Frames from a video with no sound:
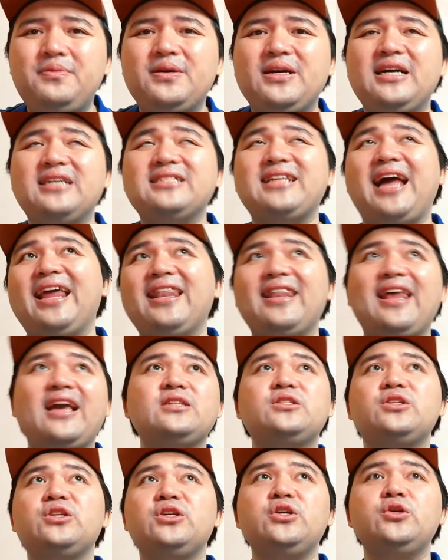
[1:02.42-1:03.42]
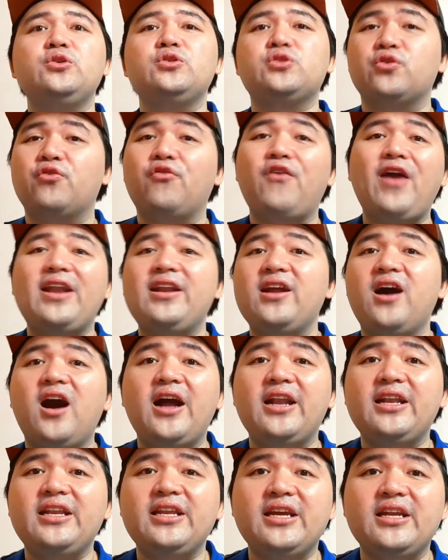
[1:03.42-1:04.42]
but I like to use red
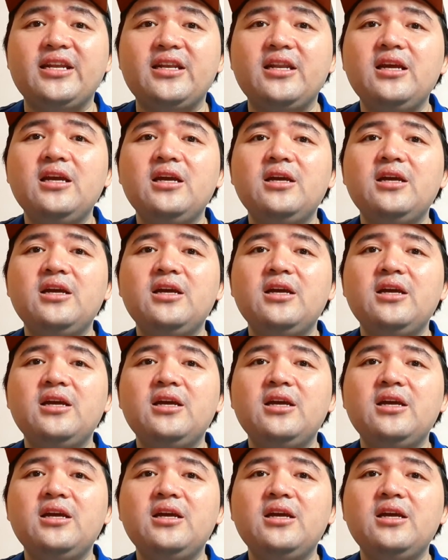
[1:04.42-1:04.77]
onion,